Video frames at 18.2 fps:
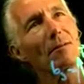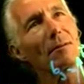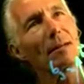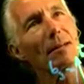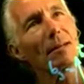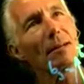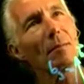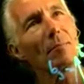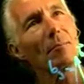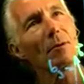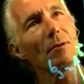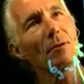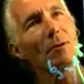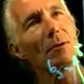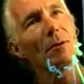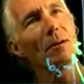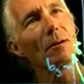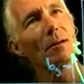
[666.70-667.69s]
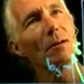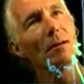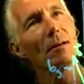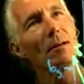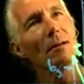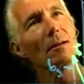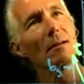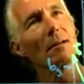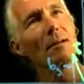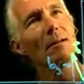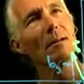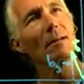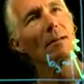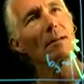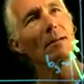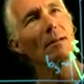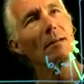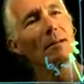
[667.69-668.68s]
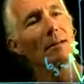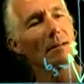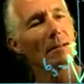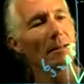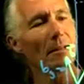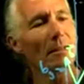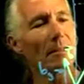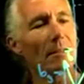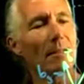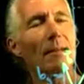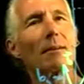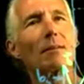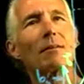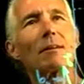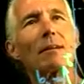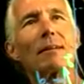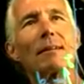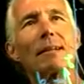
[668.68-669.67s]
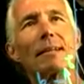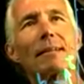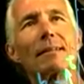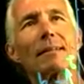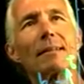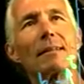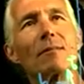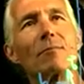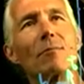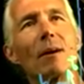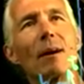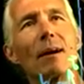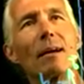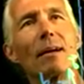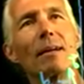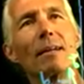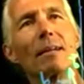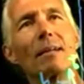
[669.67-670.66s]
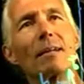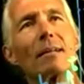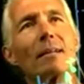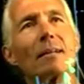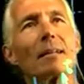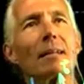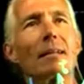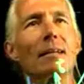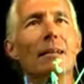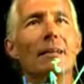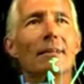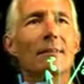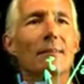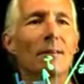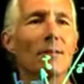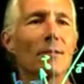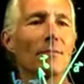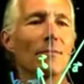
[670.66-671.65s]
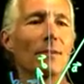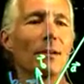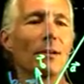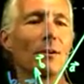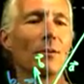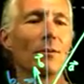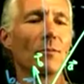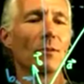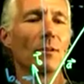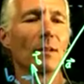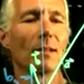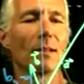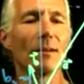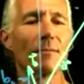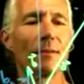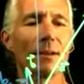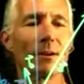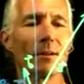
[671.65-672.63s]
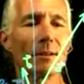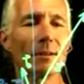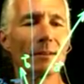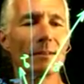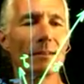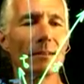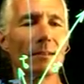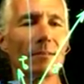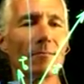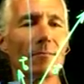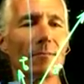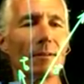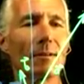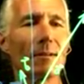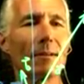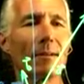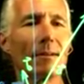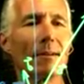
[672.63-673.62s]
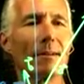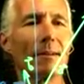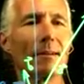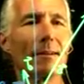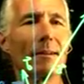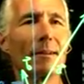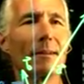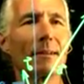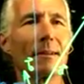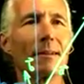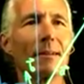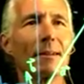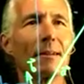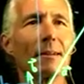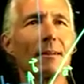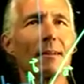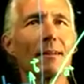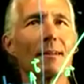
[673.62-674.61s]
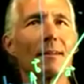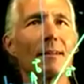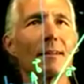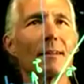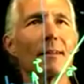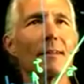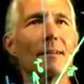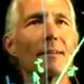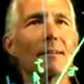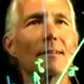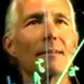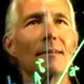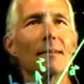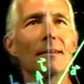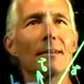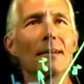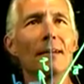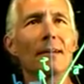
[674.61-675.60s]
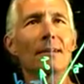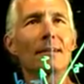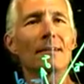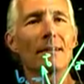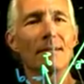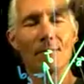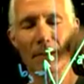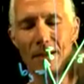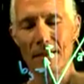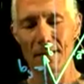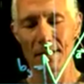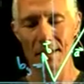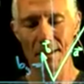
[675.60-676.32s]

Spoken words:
end up with this here, and that's cy. And so if we go to cy and cx, then we get,